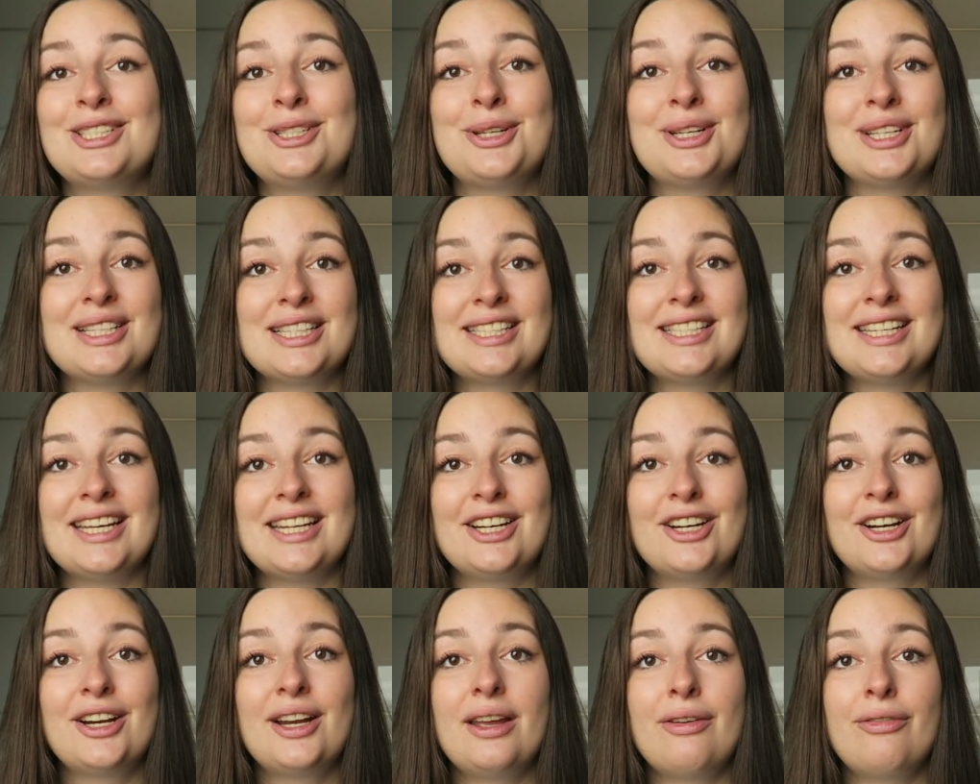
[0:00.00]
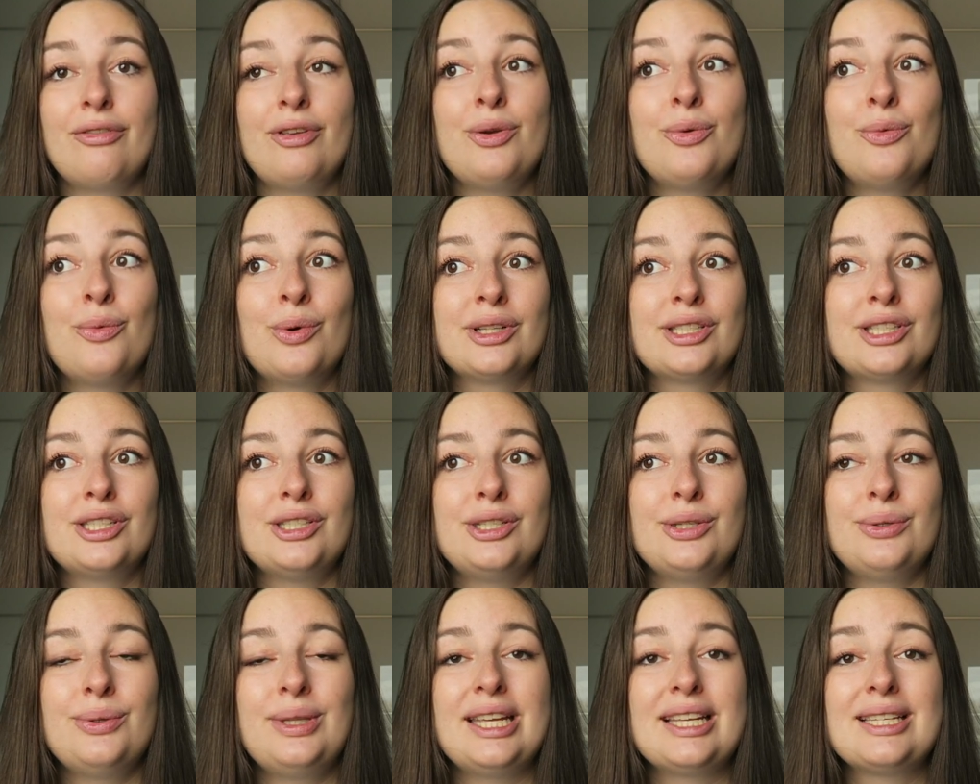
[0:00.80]
to consider if you want to
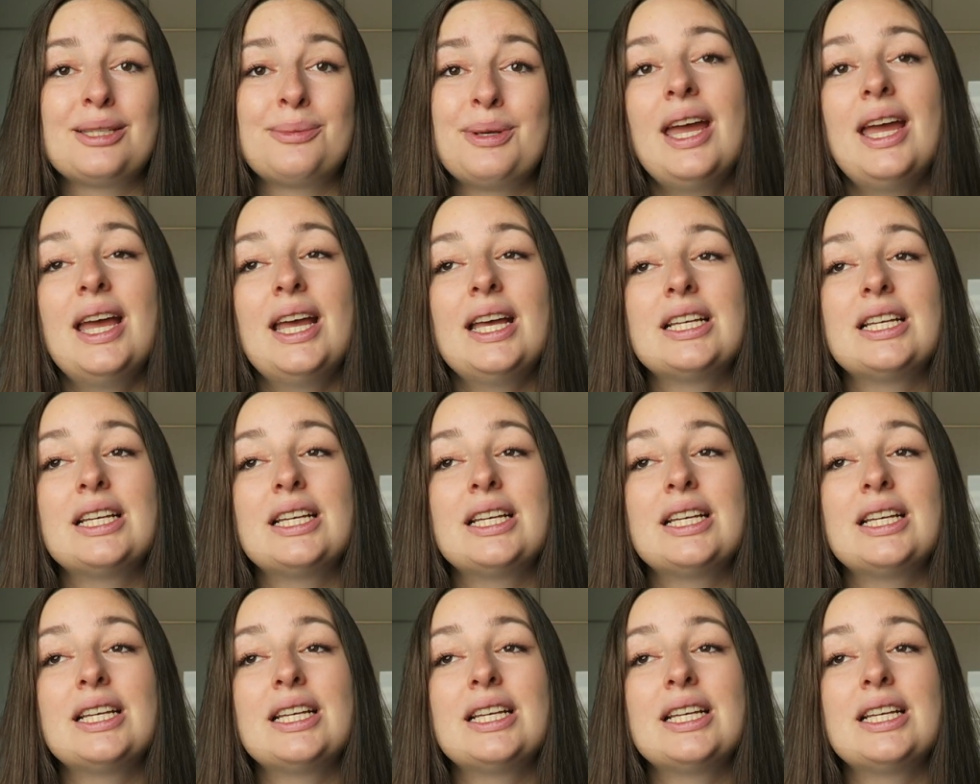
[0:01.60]
do this.